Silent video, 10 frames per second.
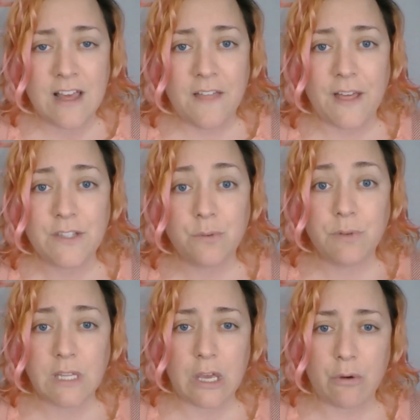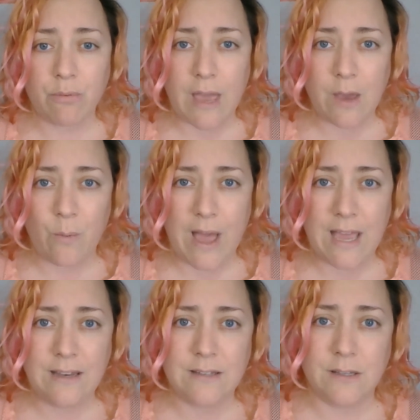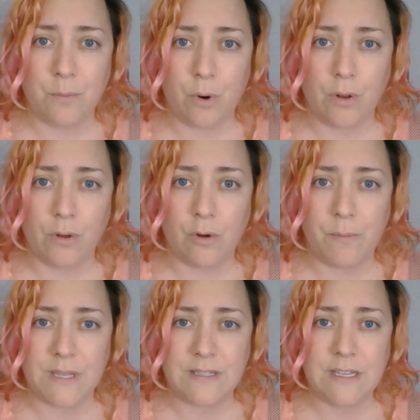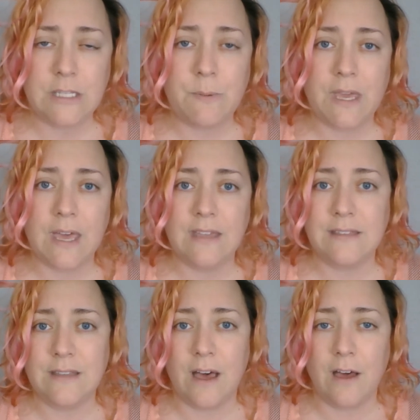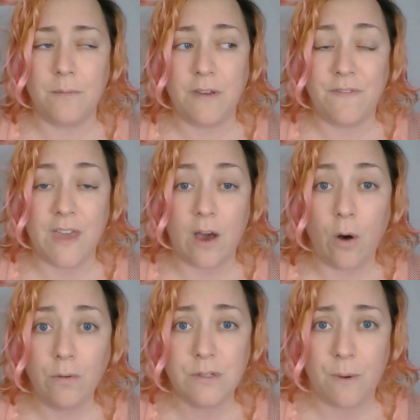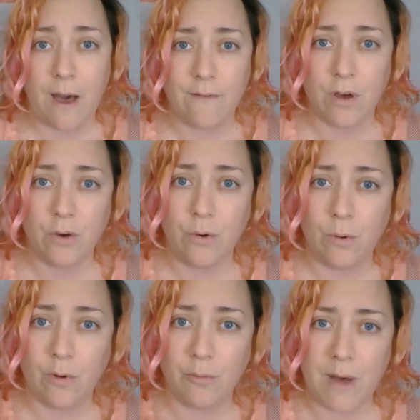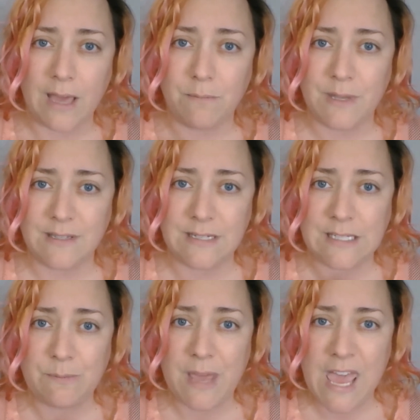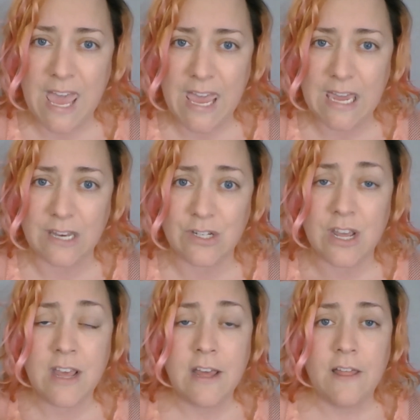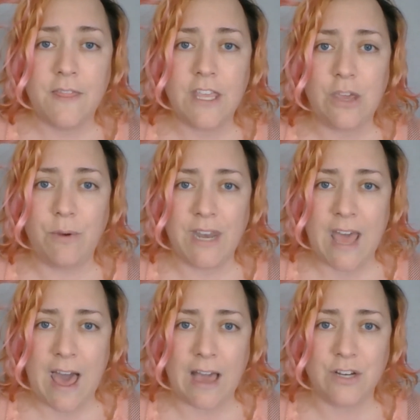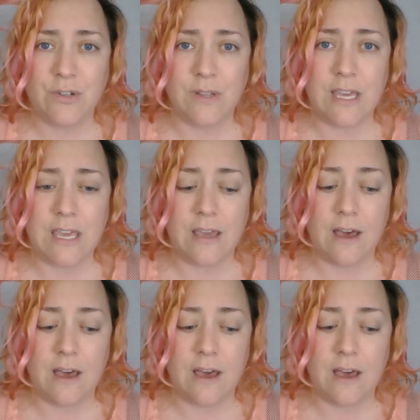That's a really great way to support a local business, because if they also have a Google My Business page, then you can actually